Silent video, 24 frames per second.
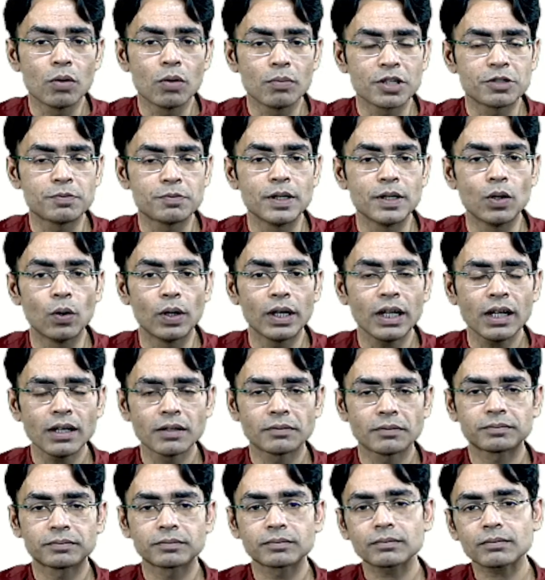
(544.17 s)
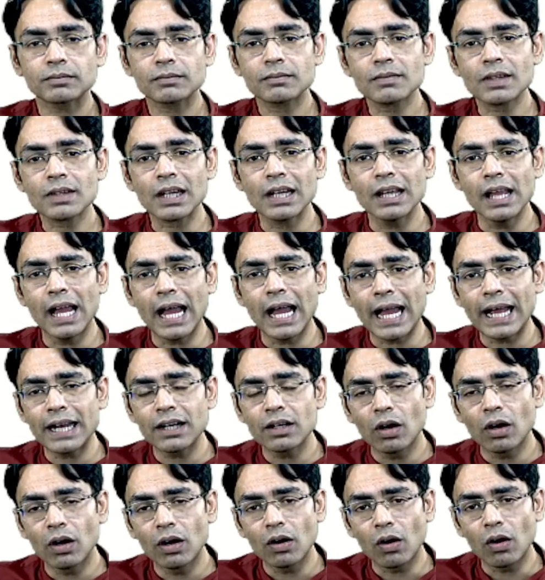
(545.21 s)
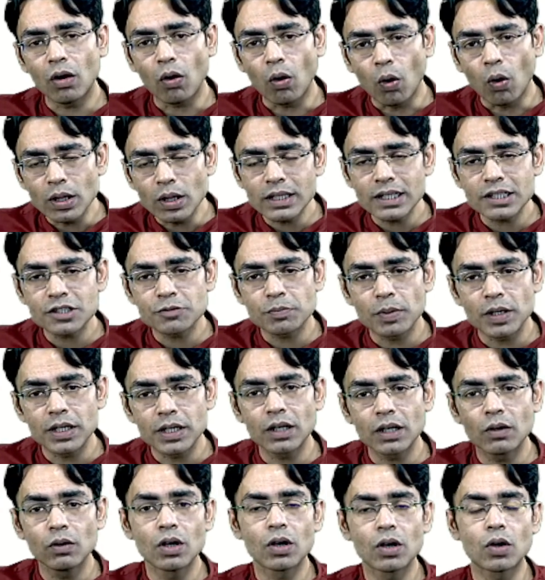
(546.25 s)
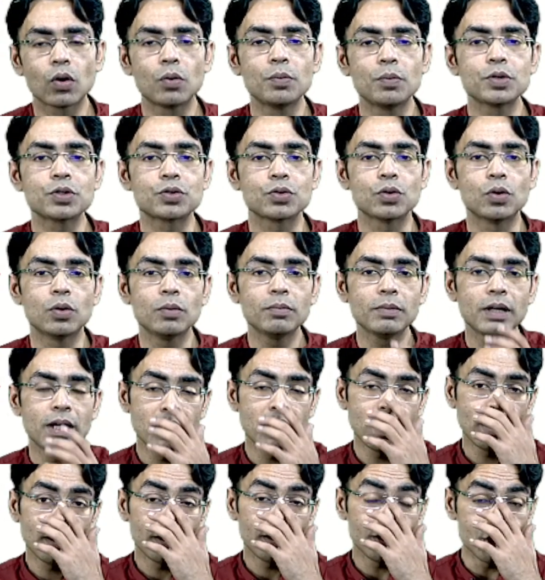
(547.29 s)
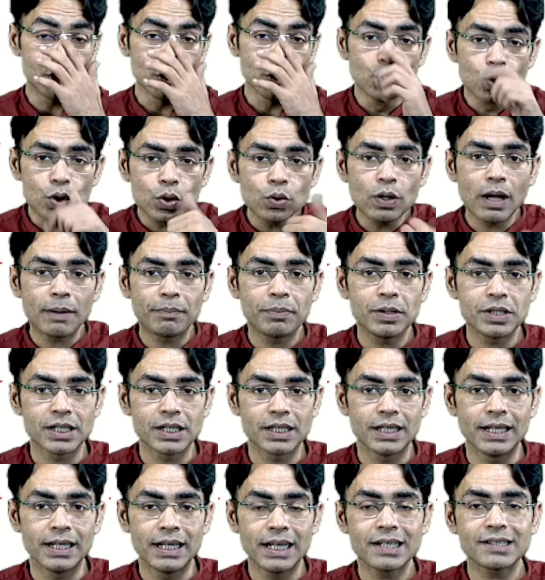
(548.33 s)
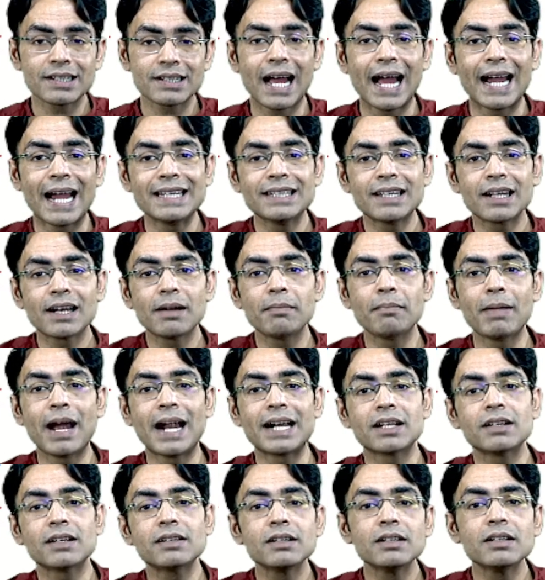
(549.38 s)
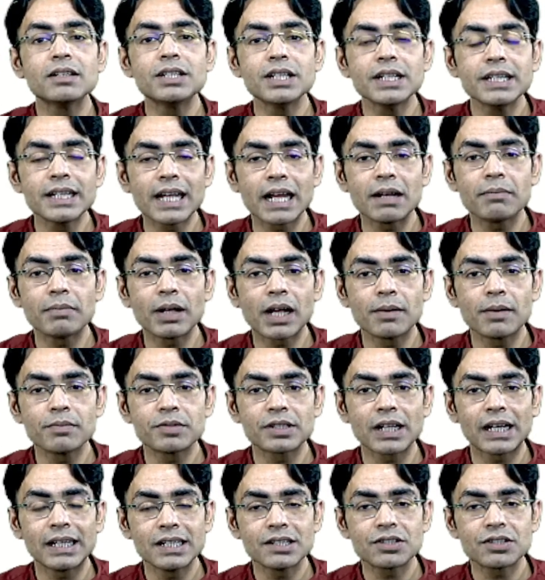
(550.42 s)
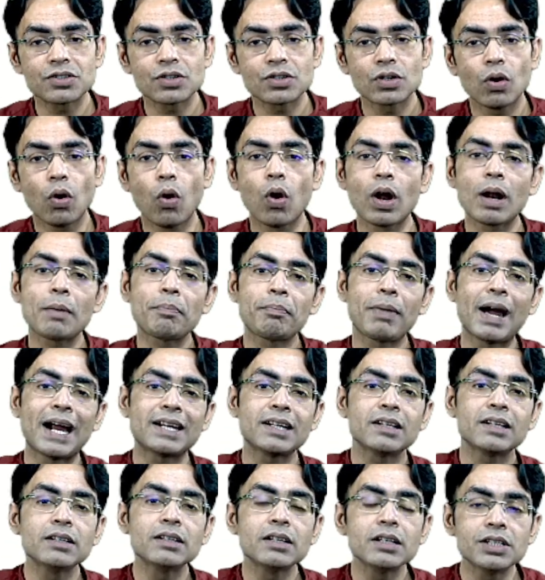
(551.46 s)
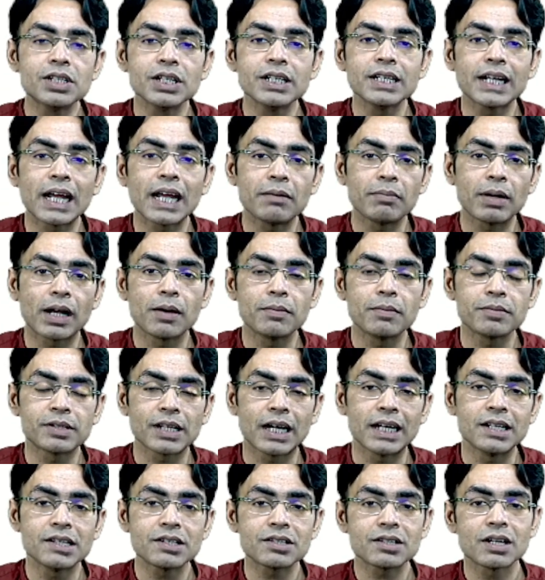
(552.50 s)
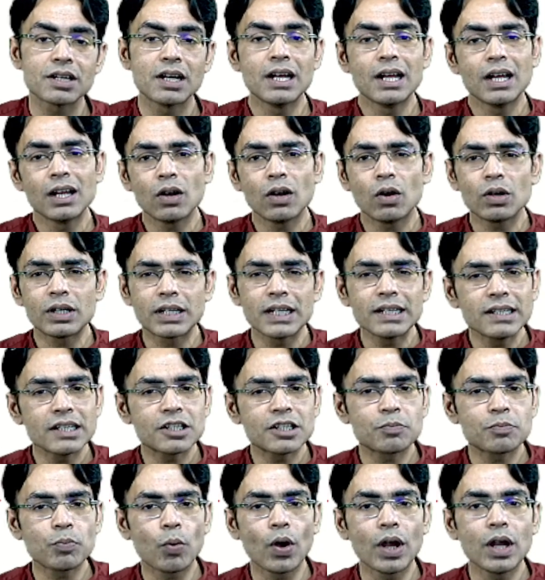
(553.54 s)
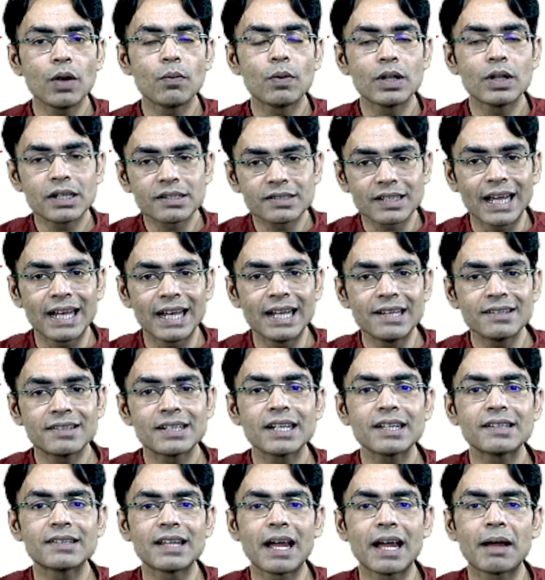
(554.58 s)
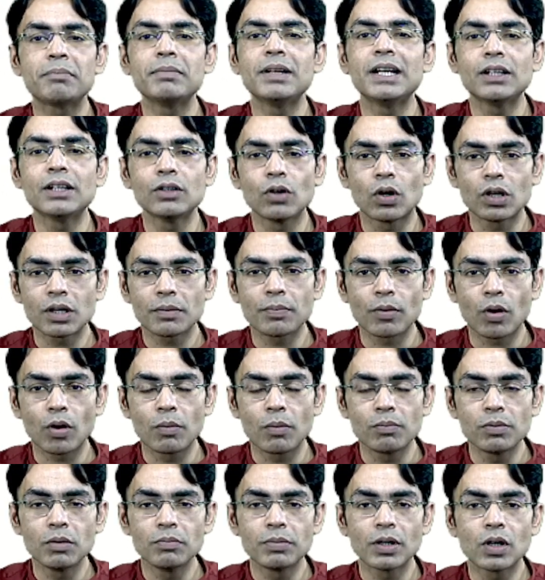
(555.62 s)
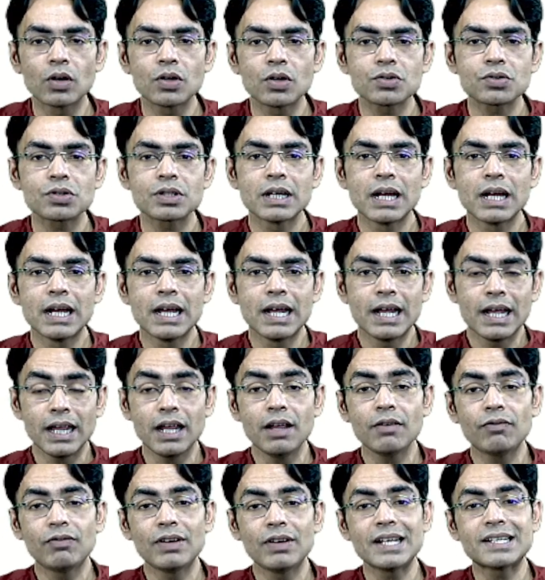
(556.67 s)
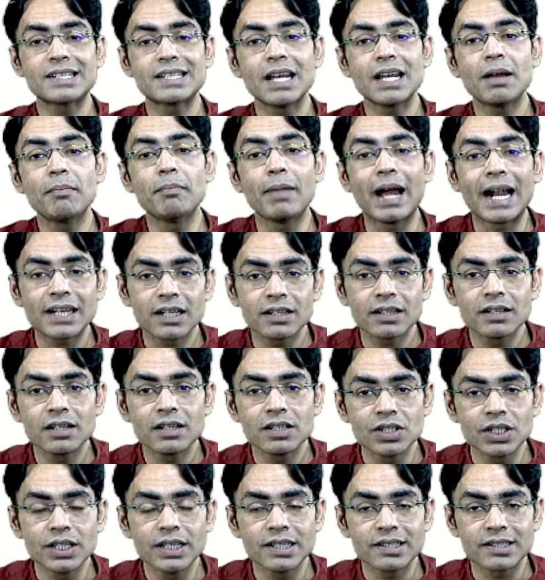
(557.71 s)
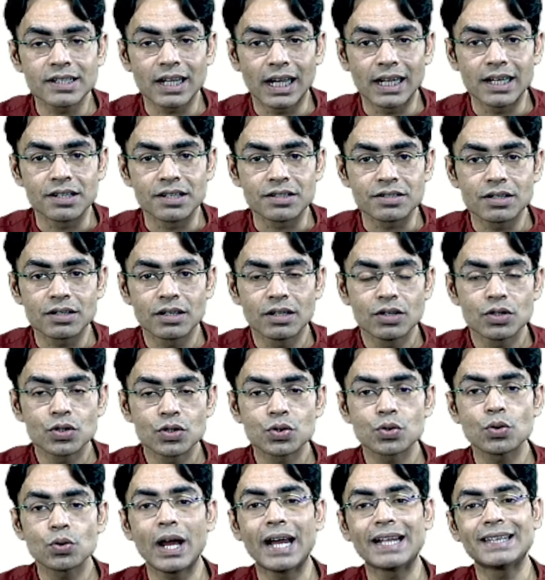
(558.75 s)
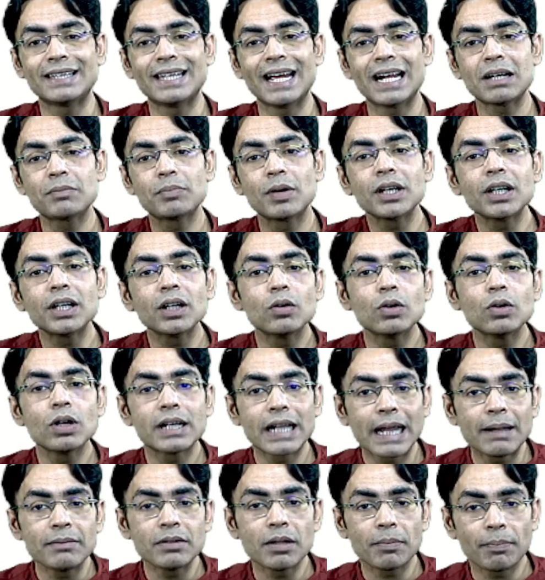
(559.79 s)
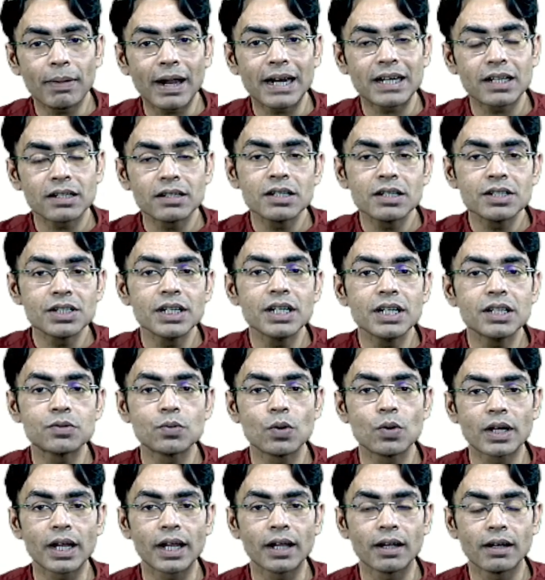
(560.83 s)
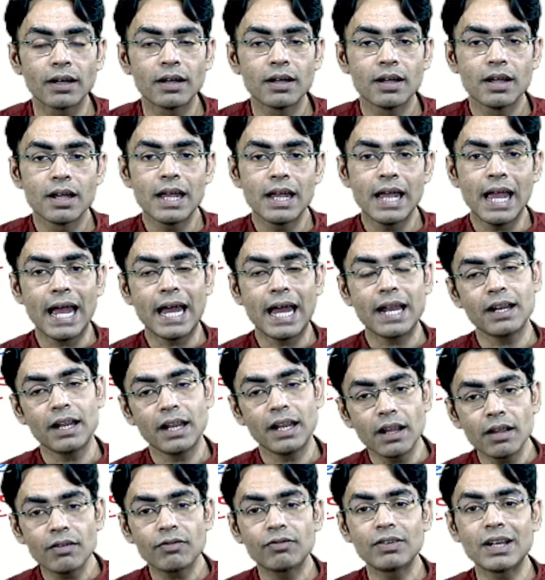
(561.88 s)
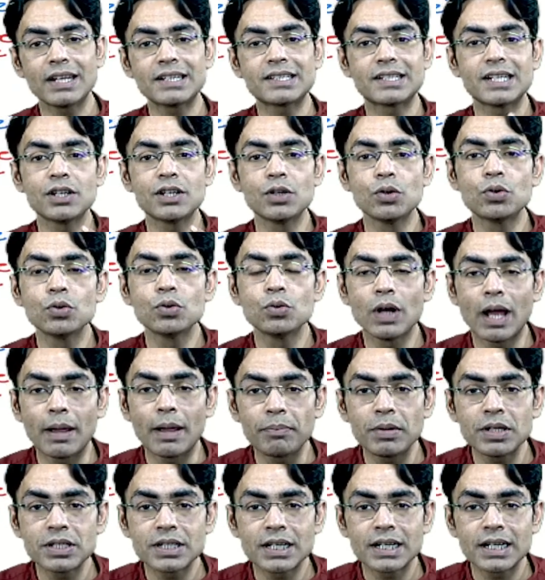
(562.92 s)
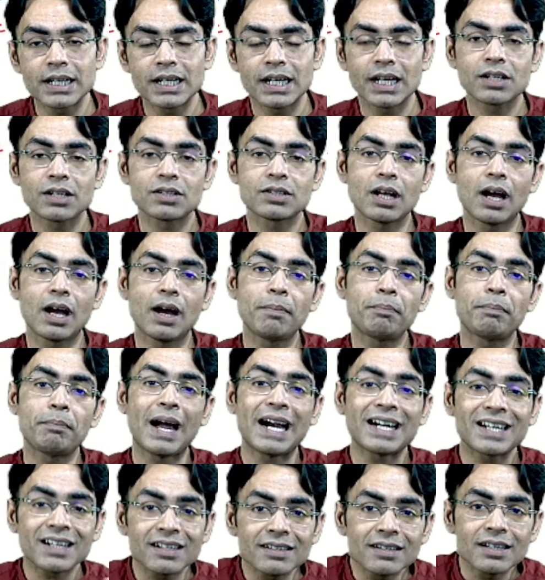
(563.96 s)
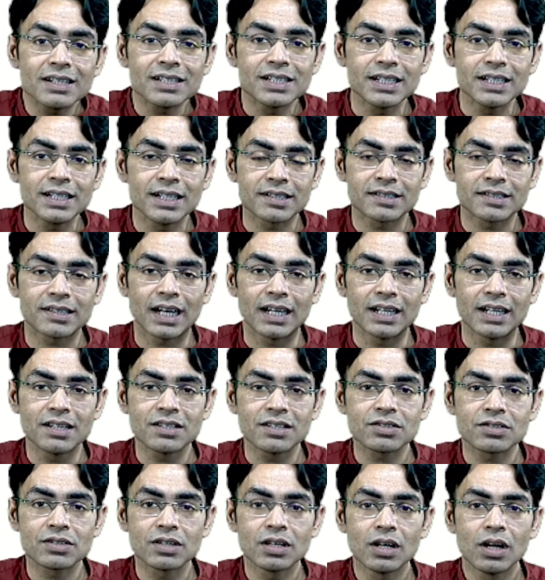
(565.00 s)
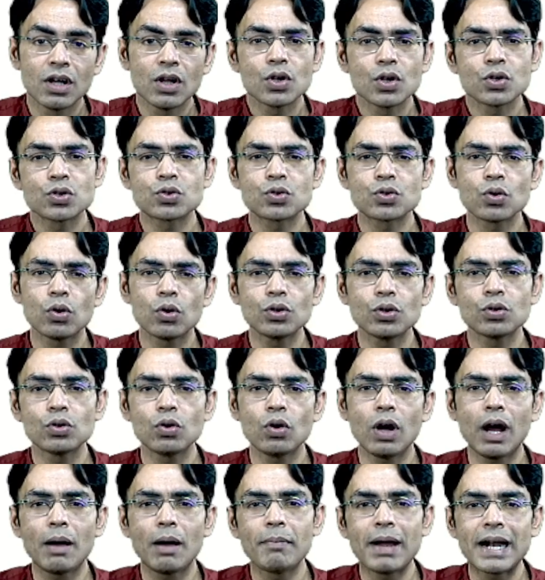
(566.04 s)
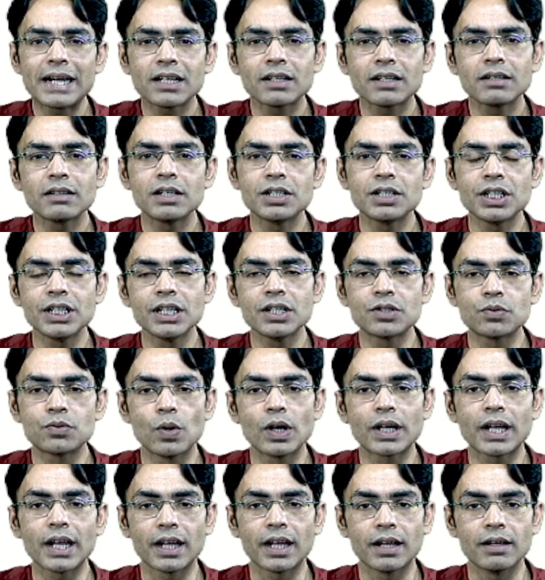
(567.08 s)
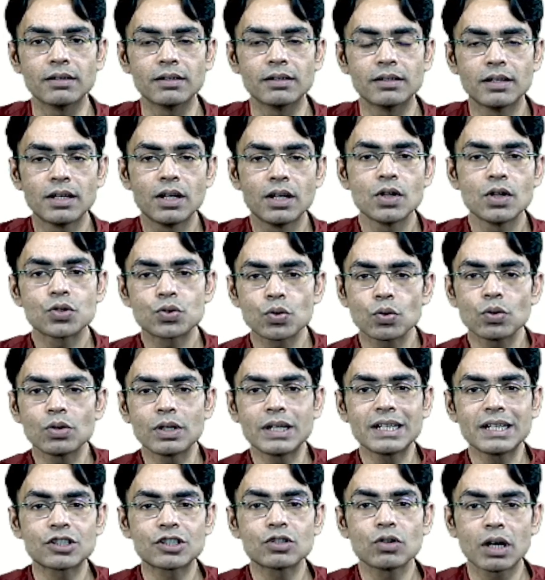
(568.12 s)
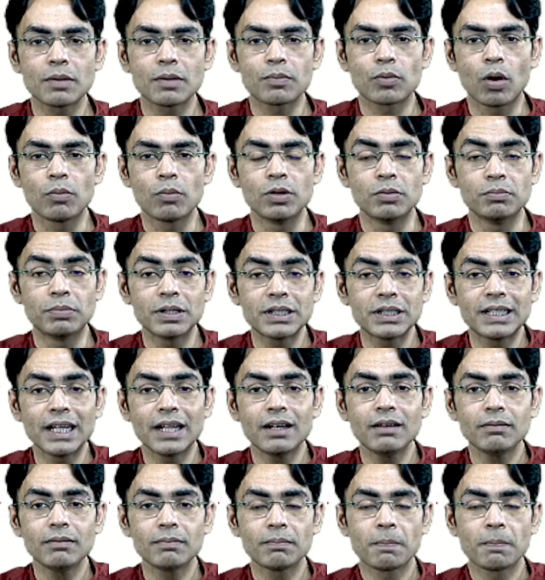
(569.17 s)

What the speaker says: must be knowing, and on this particular chromosome, due to epigenetics, either a maternal gene can become silenced or a paternal gene can become silenced. Now, till this point when the silencing is happening, not a problem, because if let's say a maternal gene is silenced, so at that particular time the paternal gene is working. And if let's say due to epigenetics a paternal gene is silenced, so a maternal gene is working here. So it's not a problem. But then